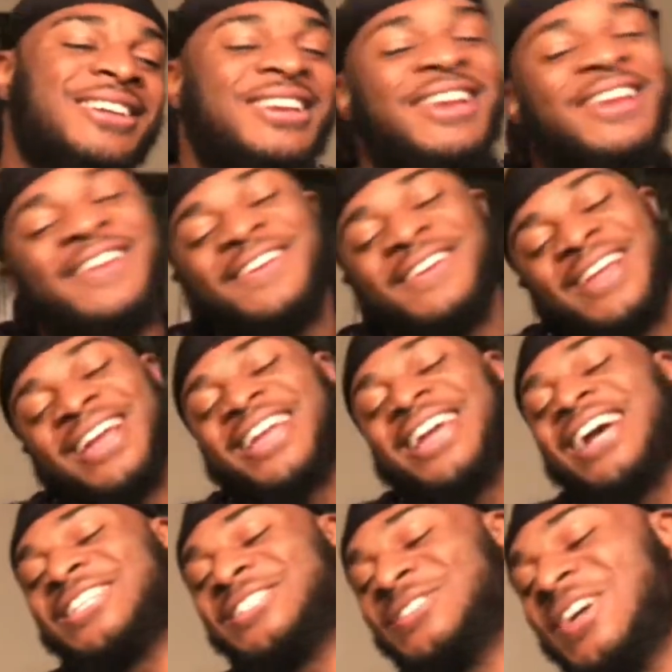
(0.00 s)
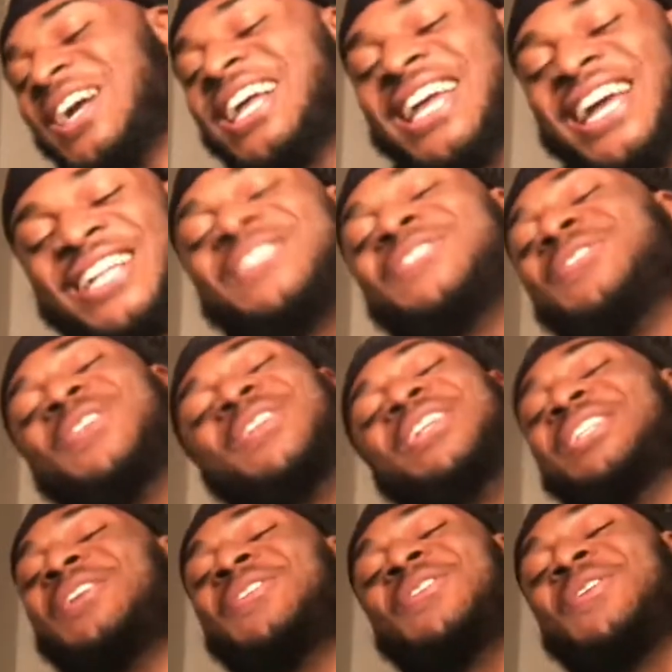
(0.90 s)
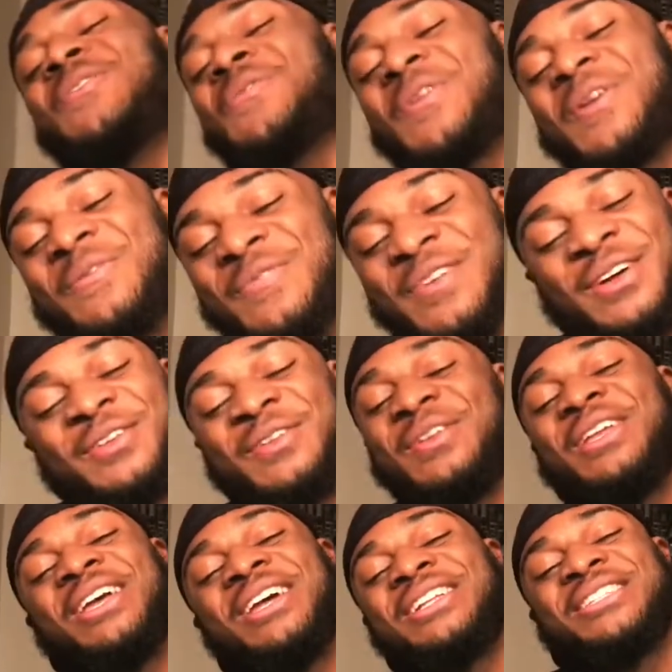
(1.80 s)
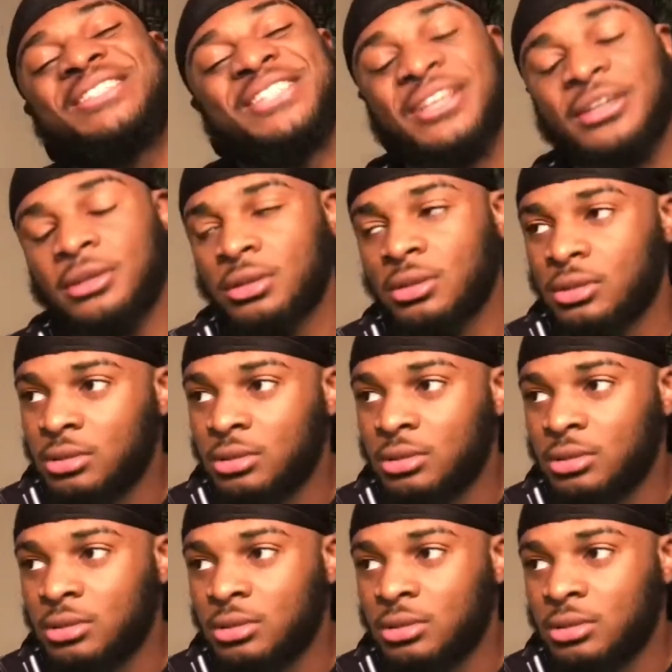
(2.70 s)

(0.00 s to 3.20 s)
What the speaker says: I got you. Look, don't even worry about it. You ain't gotta suck.